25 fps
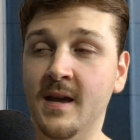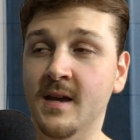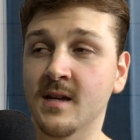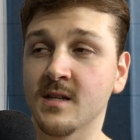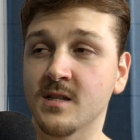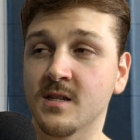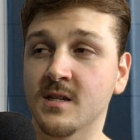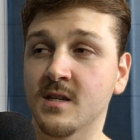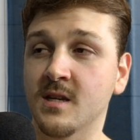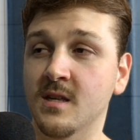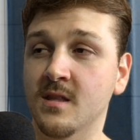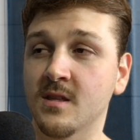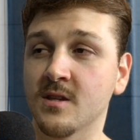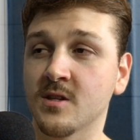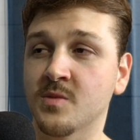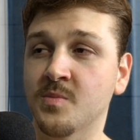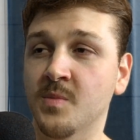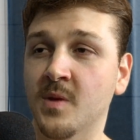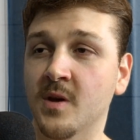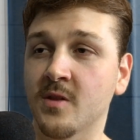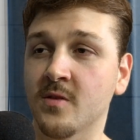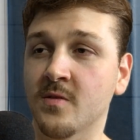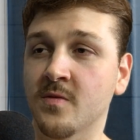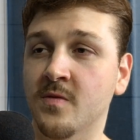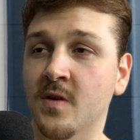can't see this
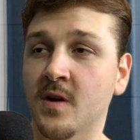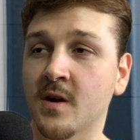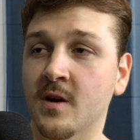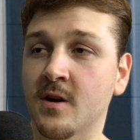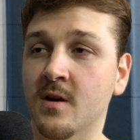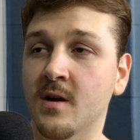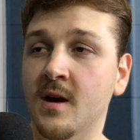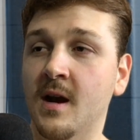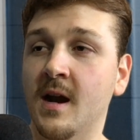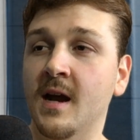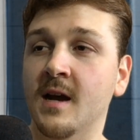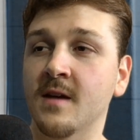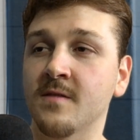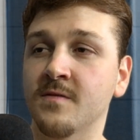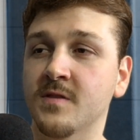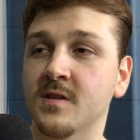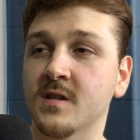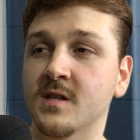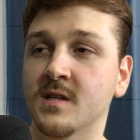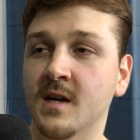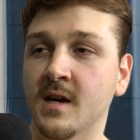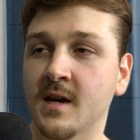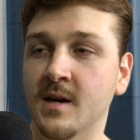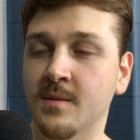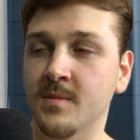motherfucker half
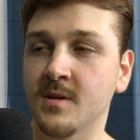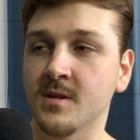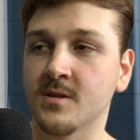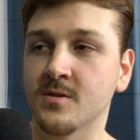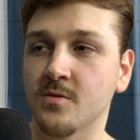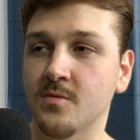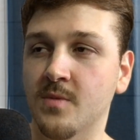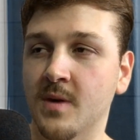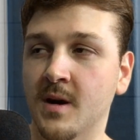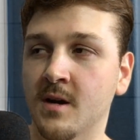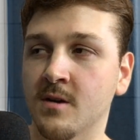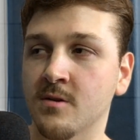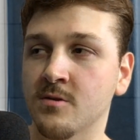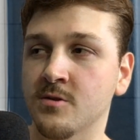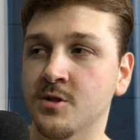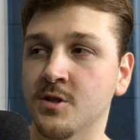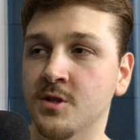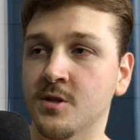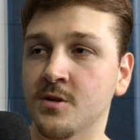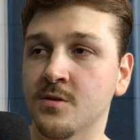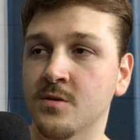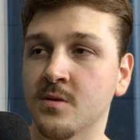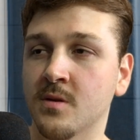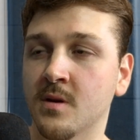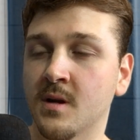the time he's around
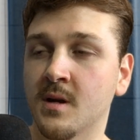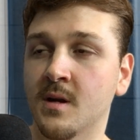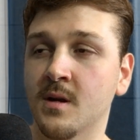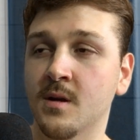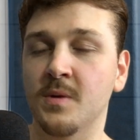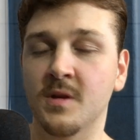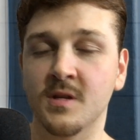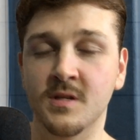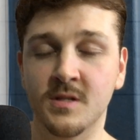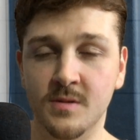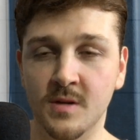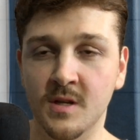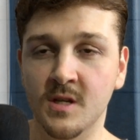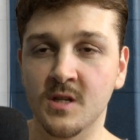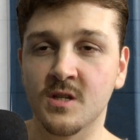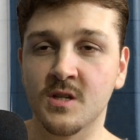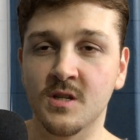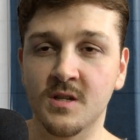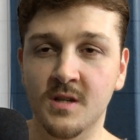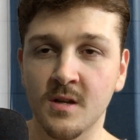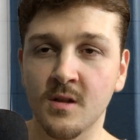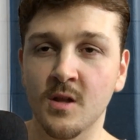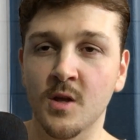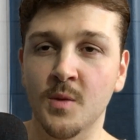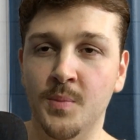you.
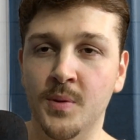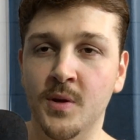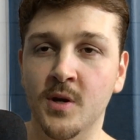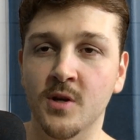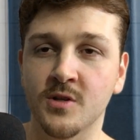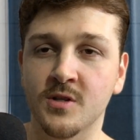He's still a